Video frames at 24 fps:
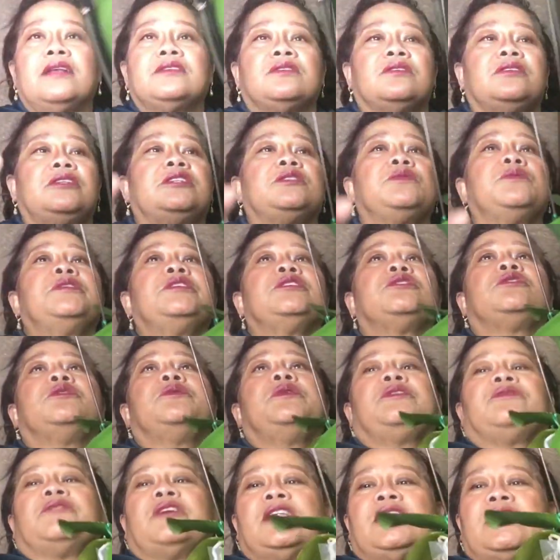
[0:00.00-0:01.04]
so this one is
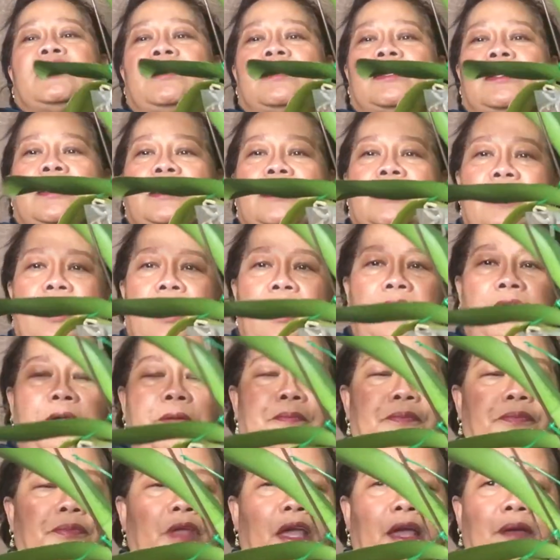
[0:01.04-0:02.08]
doing really good.
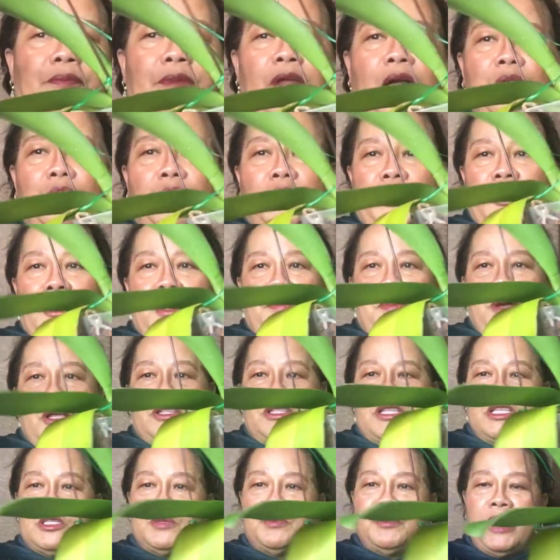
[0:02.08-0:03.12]
um I'm not worried about
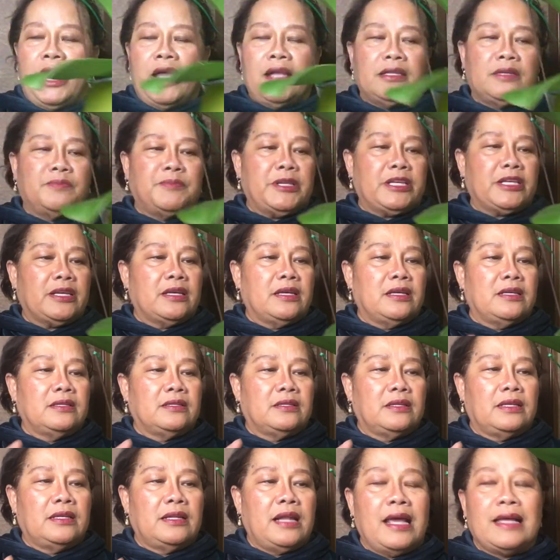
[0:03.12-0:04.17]
this plant because
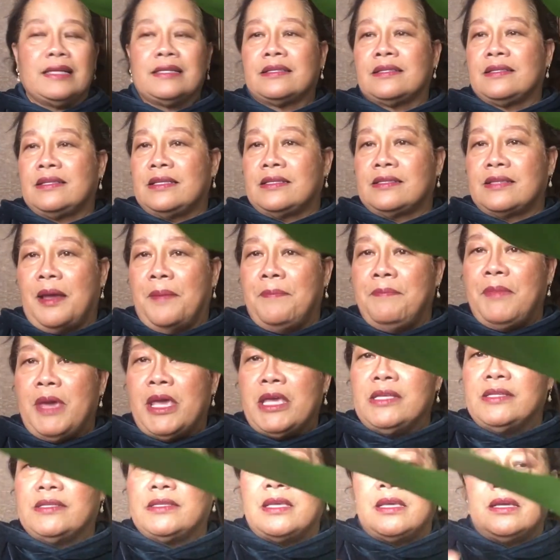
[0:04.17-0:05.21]
it has this
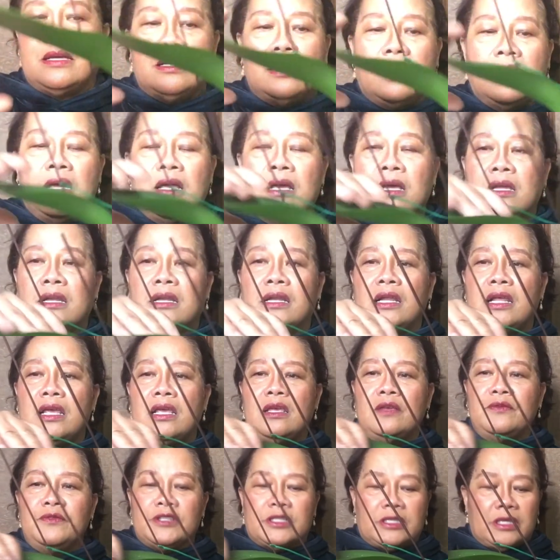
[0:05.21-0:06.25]
amazing
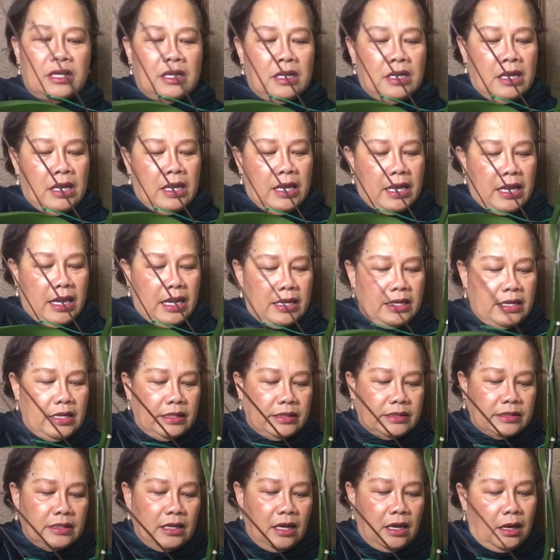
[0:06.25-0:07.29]
leaves, and
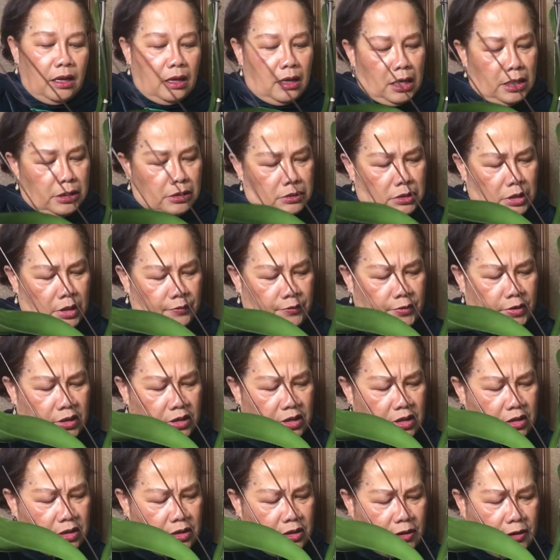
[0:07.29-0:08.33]
it's uh I don't have
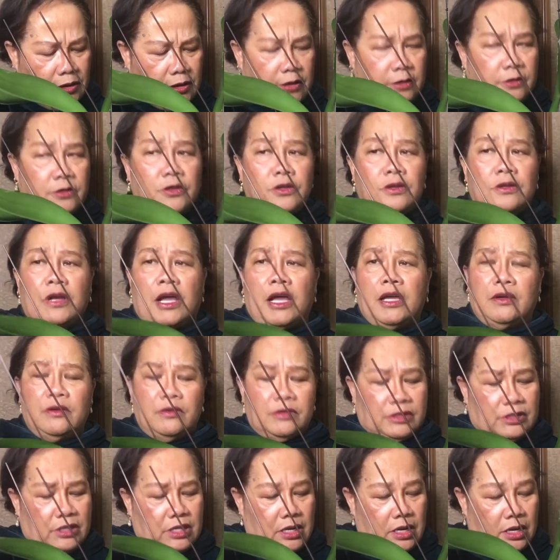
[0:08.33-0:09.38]
any uh I don't
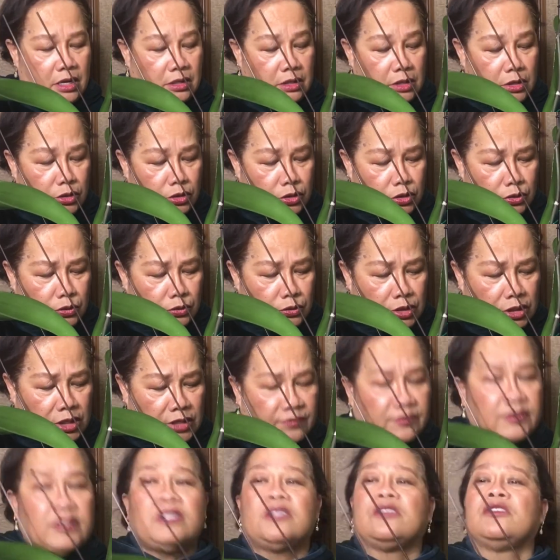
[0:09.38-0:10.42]
see any new
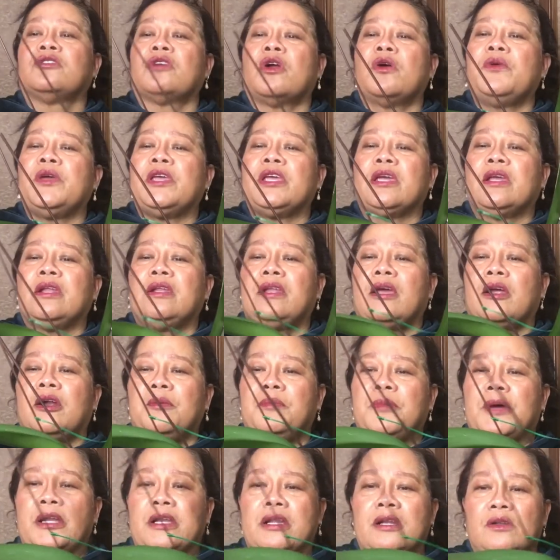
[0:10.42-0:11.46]
leaves growing in there,
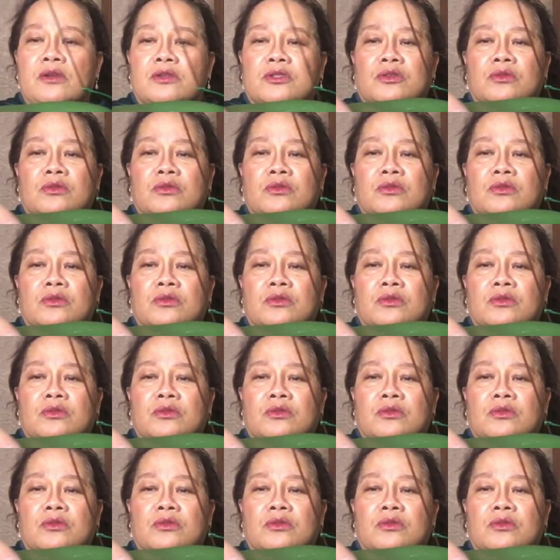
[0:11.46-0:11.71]
but it looks